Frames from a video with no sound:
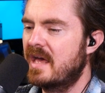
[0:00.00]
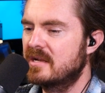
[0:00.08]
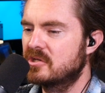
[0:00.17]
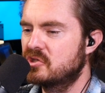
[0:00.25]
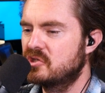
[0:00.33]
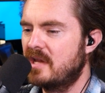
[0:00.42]

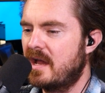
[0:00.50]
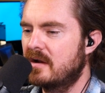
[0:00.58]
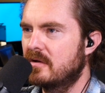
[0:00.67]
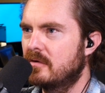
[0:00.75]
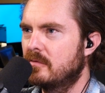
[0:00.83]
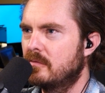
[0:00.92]
they shadow, looked
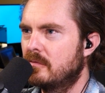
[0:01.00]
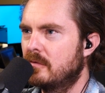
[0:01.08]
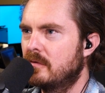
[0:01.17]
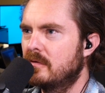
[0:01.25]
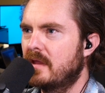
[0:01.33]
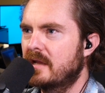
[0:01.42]
like
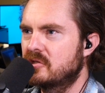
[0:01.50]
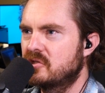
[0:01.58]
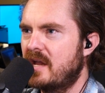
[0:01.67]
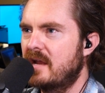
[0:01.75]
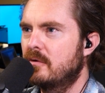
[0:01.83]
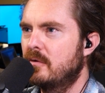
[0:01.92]
shadows, like
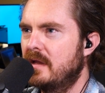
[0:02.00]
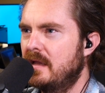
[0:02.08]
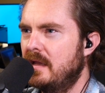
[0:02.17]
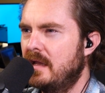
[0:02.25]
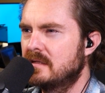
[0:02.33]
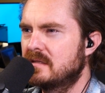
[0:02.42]
shadow yeah.
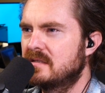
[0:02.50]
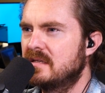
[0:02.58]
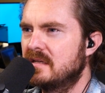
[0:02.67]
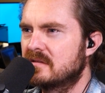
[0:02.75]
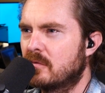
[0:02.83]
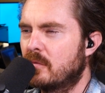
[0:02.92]

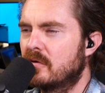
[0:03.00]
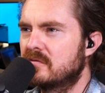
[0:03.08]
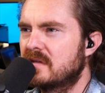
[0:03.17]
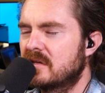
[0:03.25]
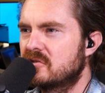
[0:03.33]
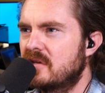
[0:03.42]
entities, almost
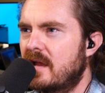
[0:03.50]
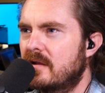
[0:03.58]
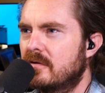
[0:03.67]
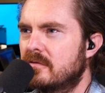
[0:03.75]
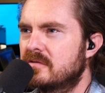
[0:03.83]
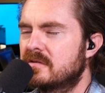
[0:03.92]
like
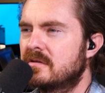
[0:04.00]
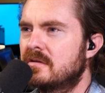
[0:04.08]
shadows